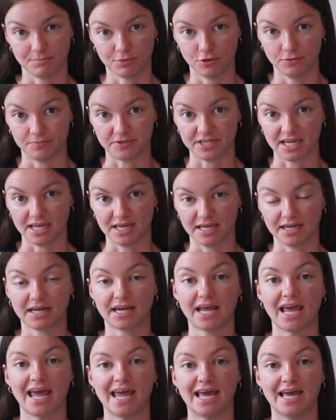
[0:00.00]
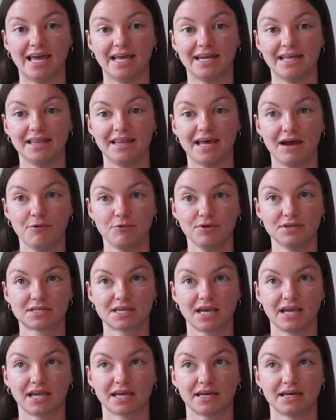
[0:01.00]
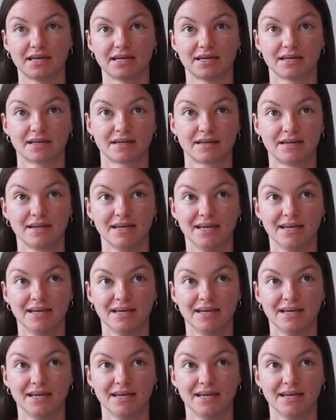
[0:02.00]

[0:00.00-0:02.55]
pooped again. And that was like a